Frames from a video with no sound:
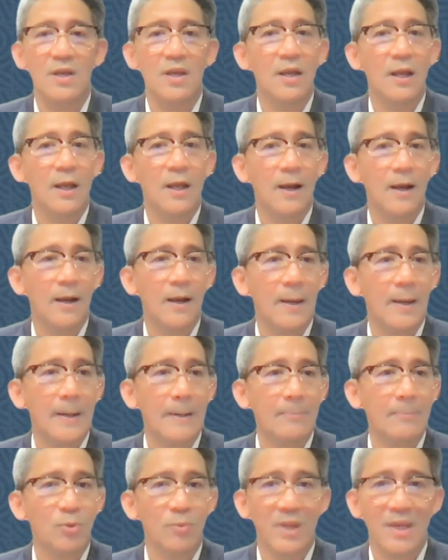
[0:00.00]

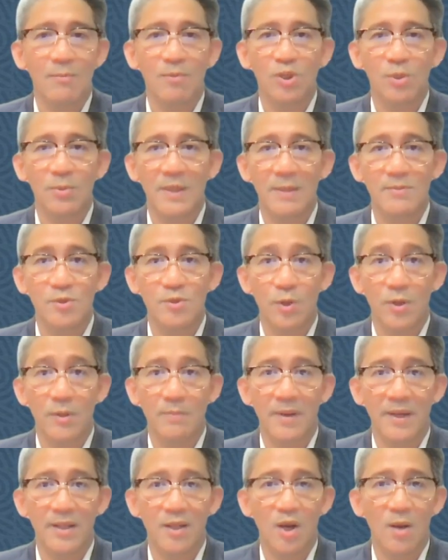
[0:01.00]
to be able to be absorbed
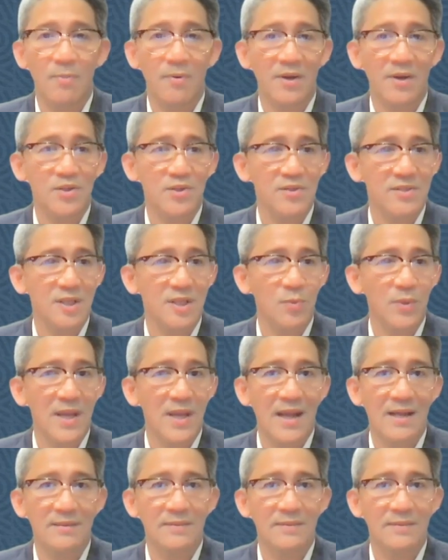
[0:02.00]
by the operations that we had.